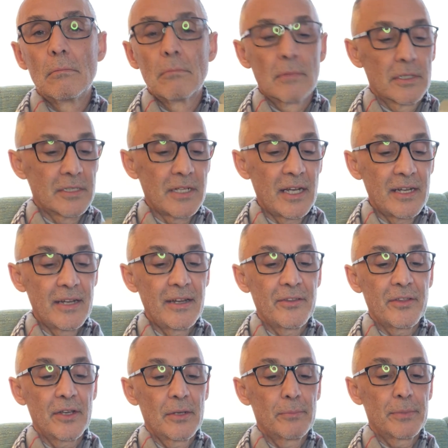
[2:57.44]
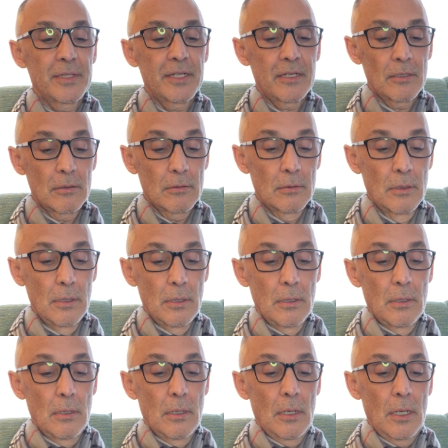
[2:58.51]
it's not anything in particular.
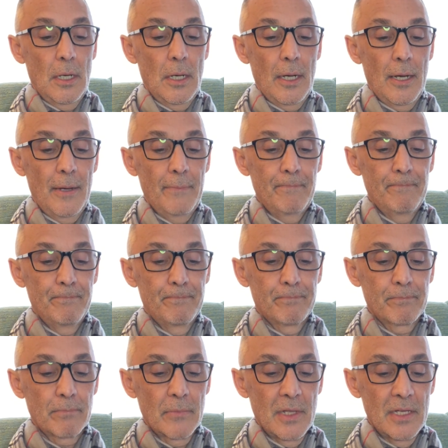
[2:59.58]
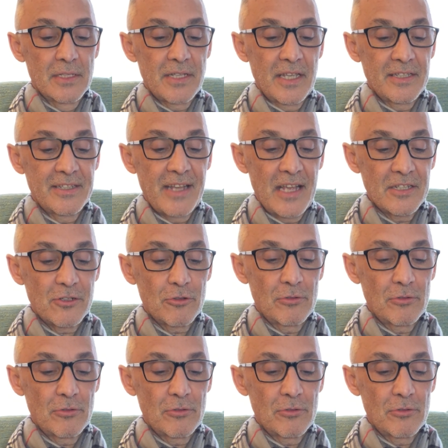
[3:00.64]
It says tester